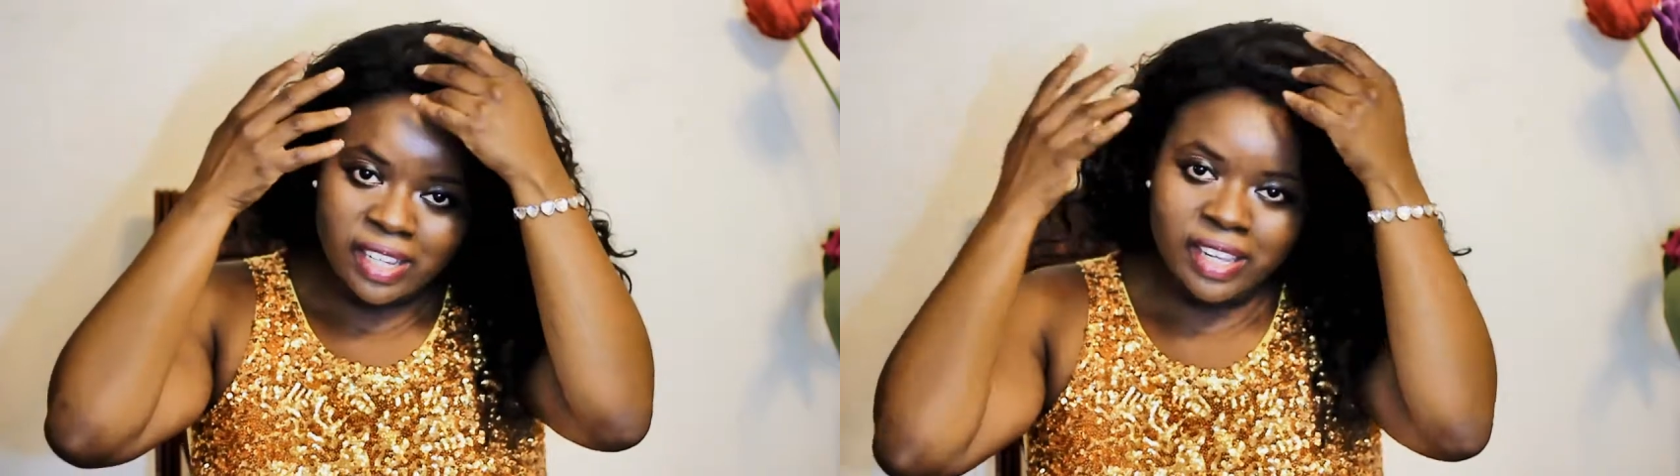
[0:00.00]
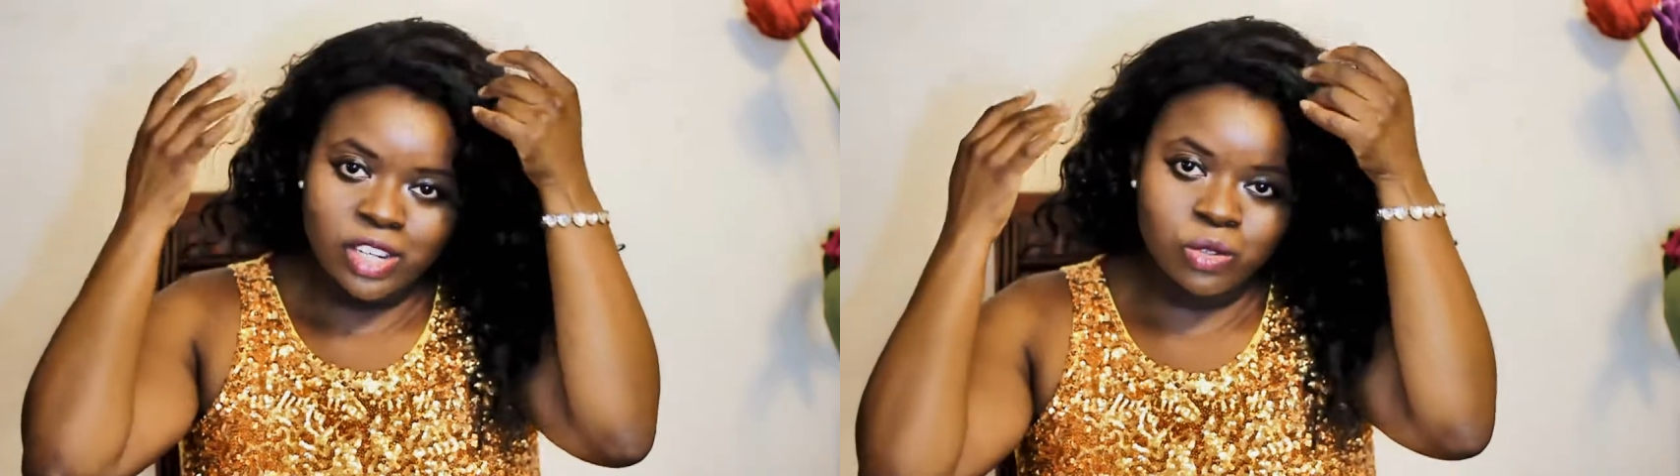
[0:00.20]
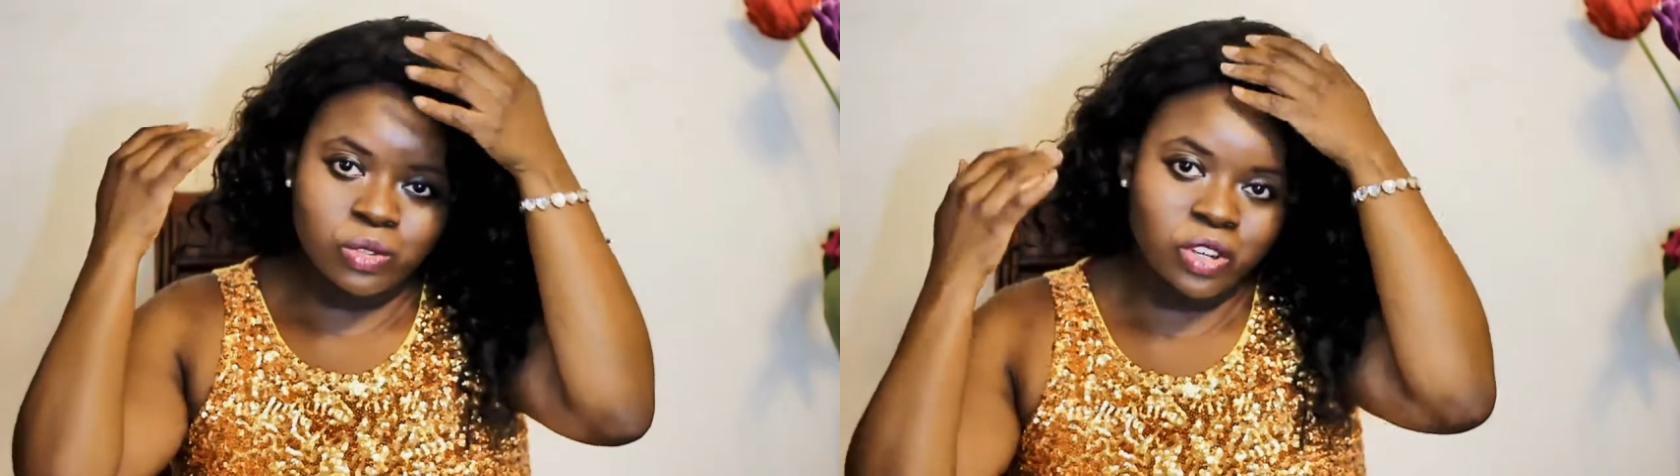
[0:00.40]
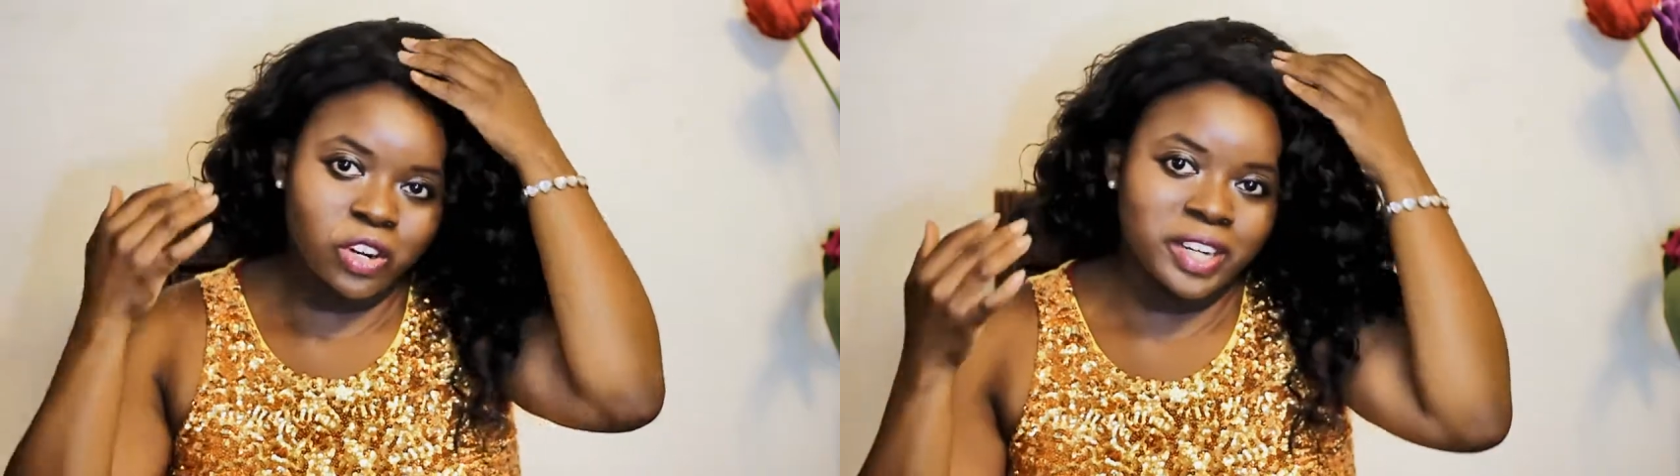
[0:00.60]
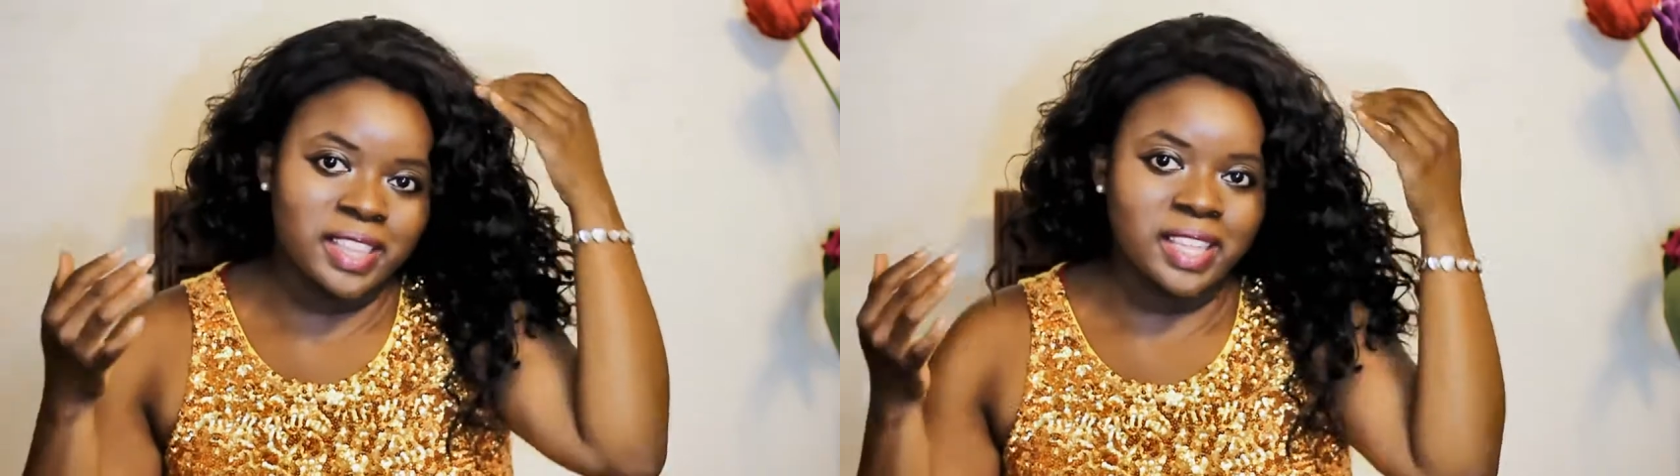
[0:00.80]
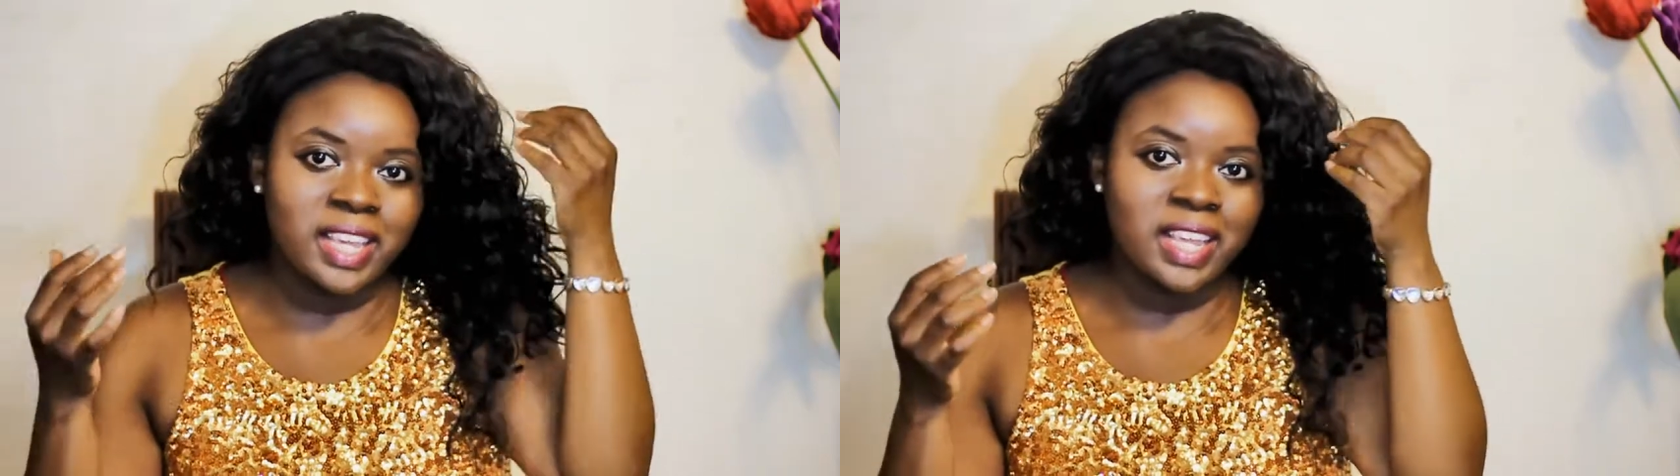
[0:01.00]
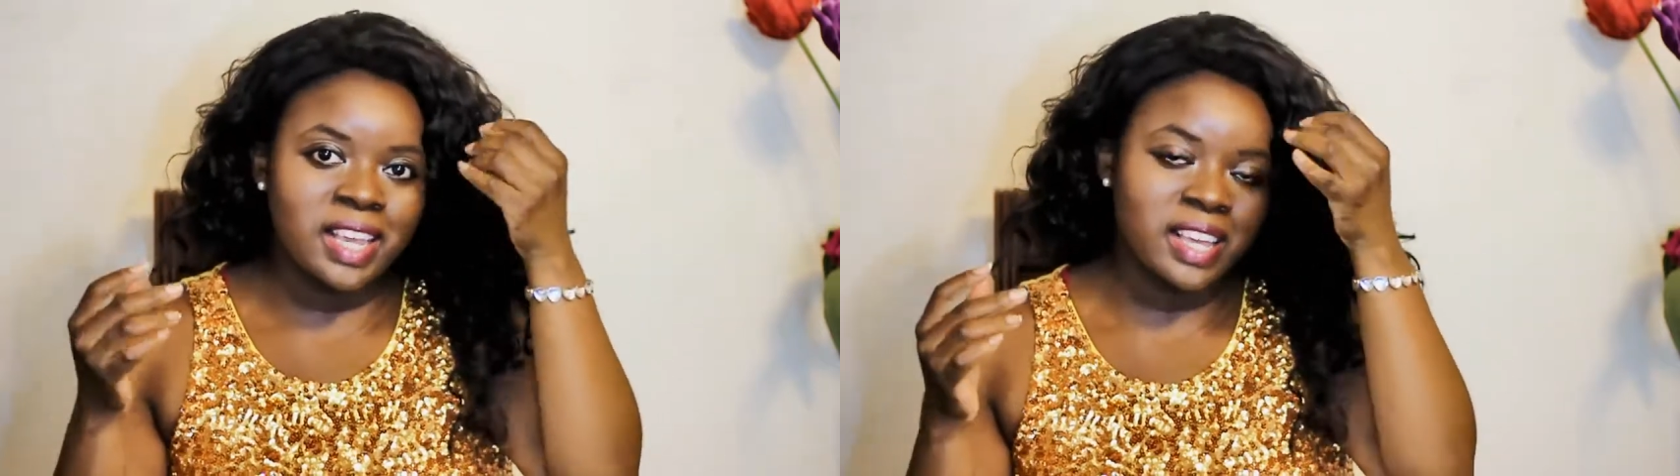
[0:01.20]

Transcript: of let it do its curly thing.